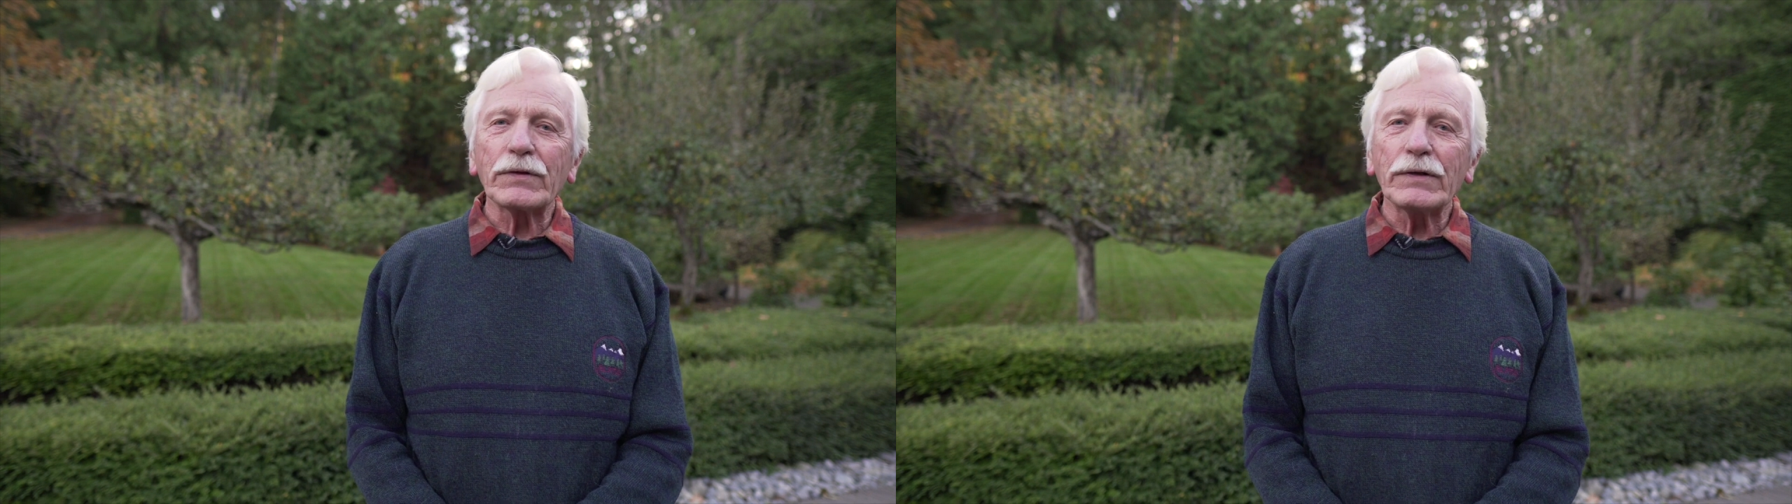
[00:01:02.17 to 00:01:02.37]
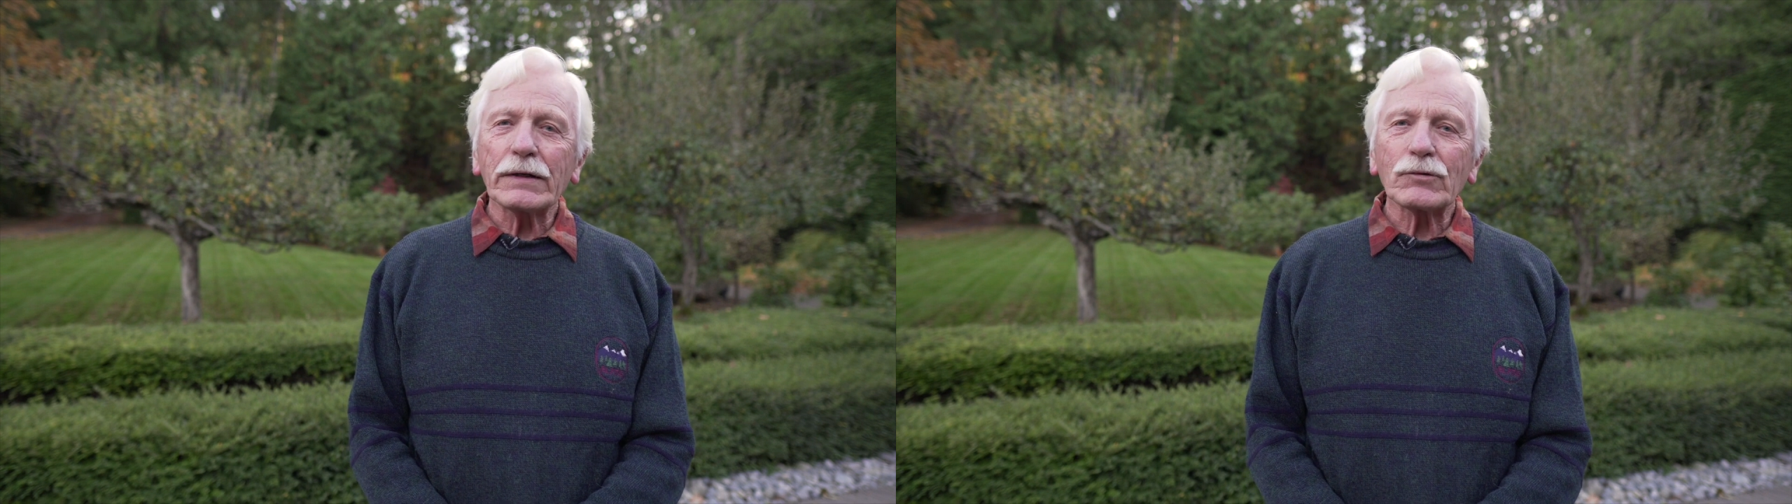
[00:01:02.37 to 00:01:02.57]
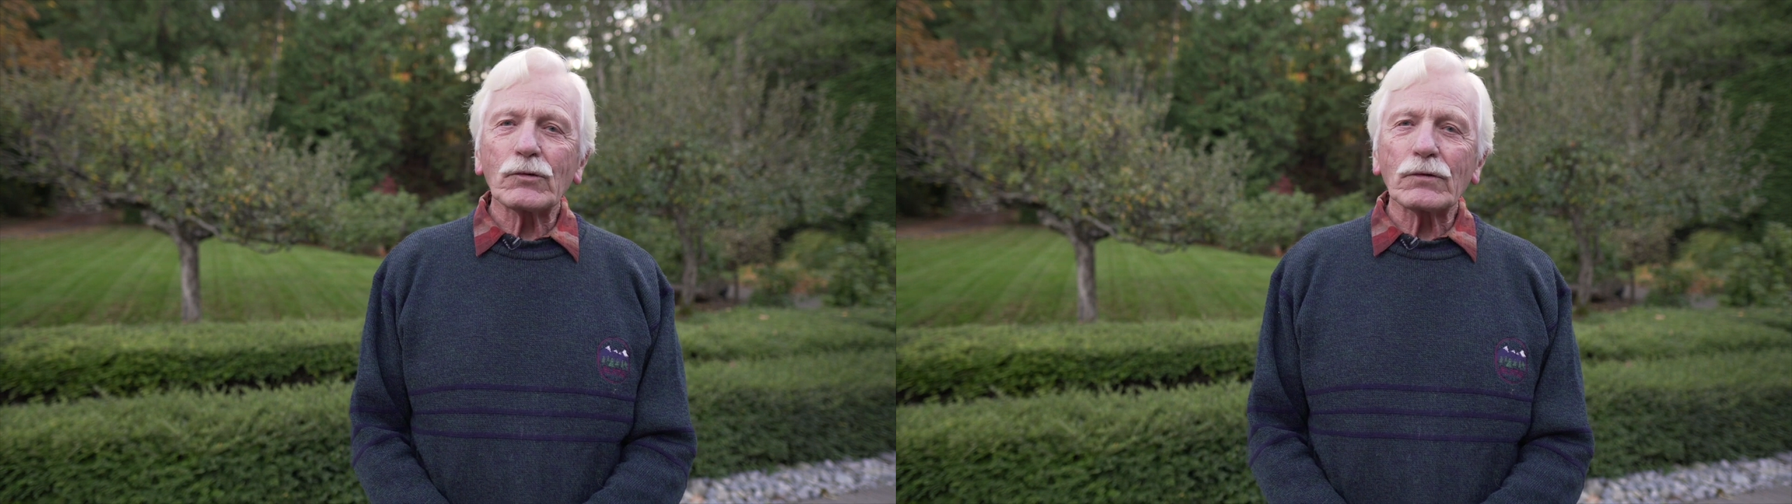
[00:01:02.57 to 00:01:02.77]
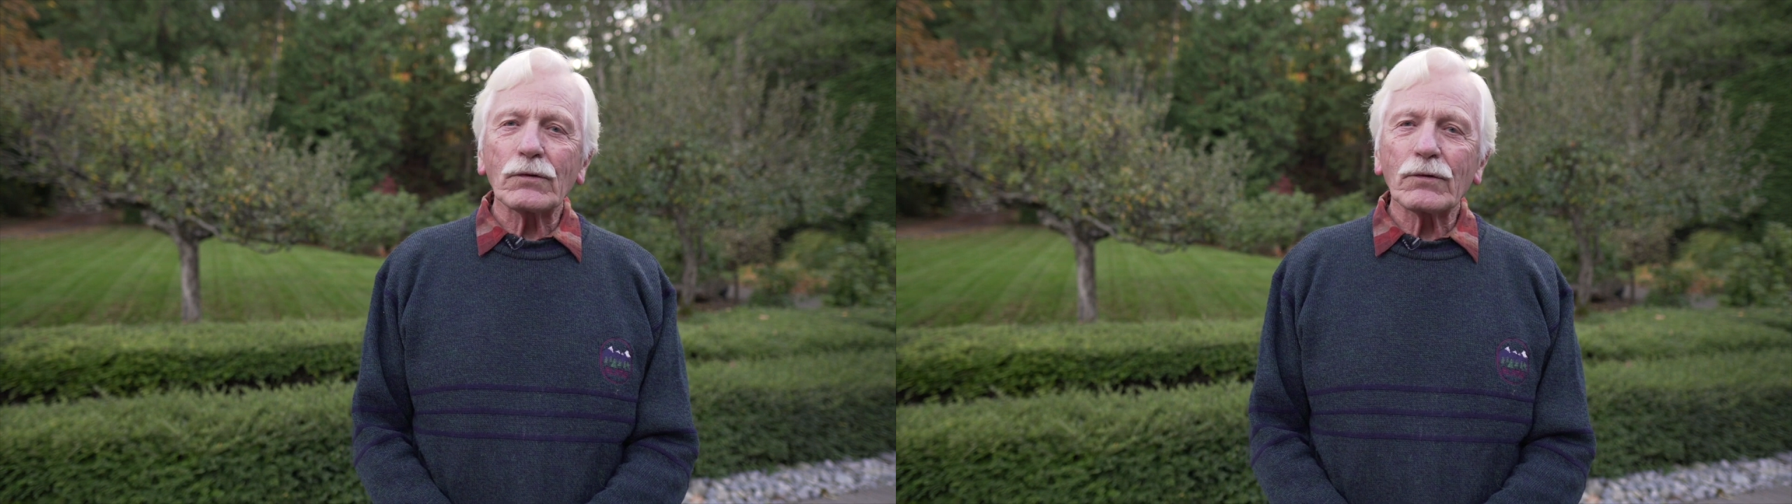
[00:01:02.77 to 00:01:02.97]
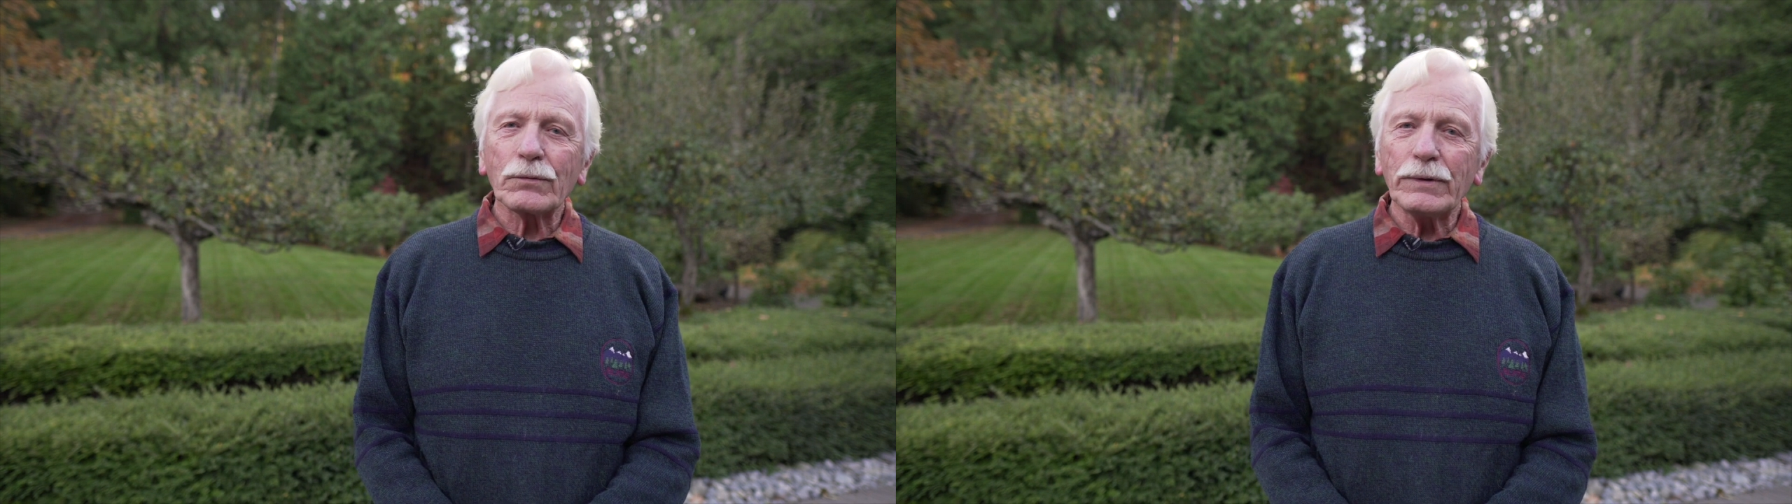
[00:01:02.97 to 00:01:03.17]
the next
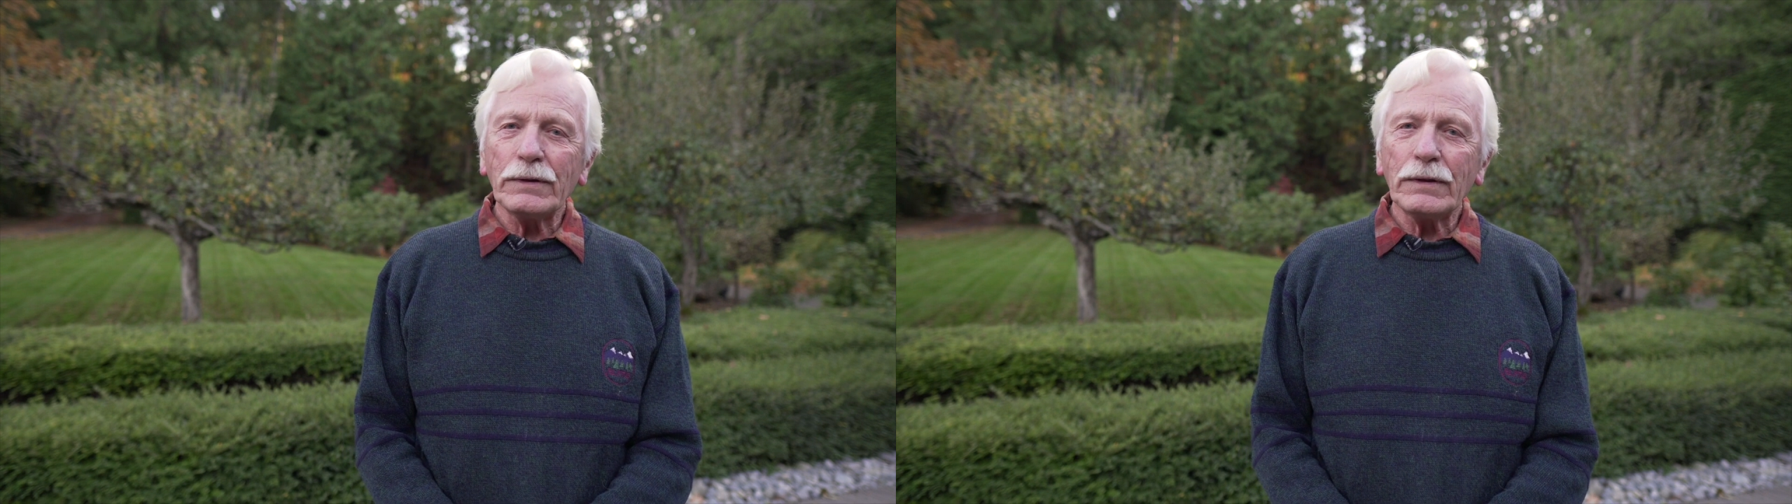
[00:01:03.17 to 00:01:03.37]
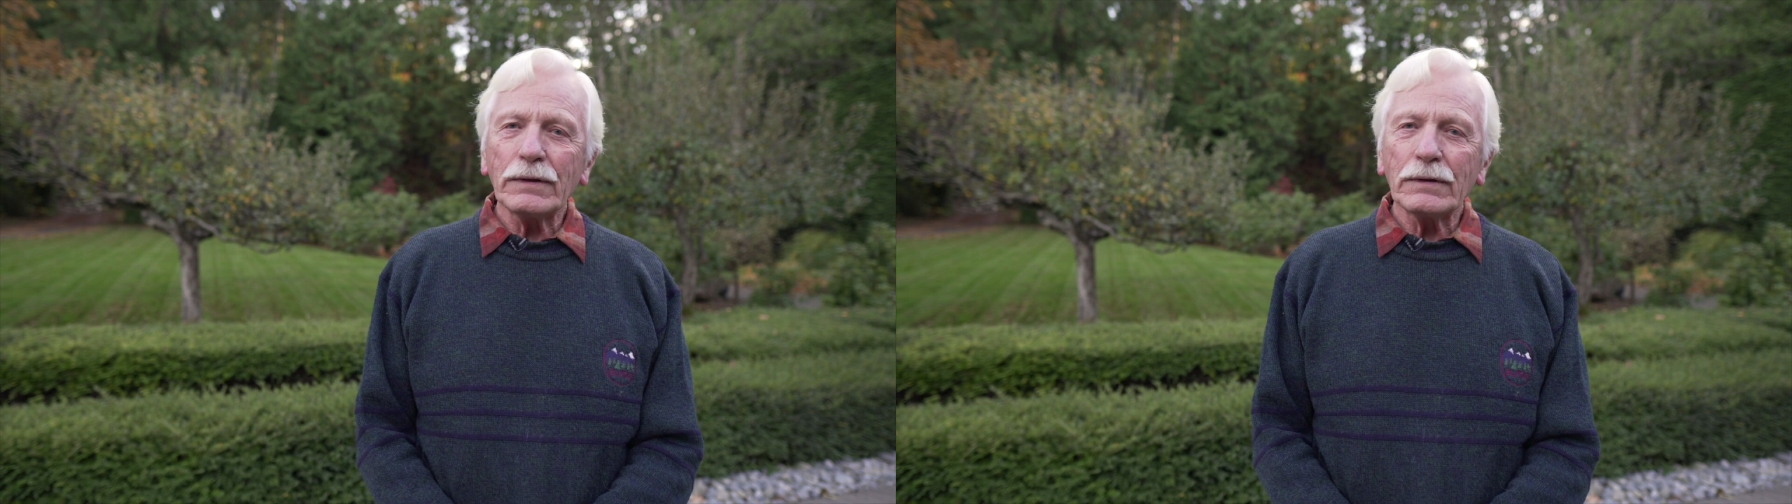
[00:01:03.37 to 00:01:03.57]
3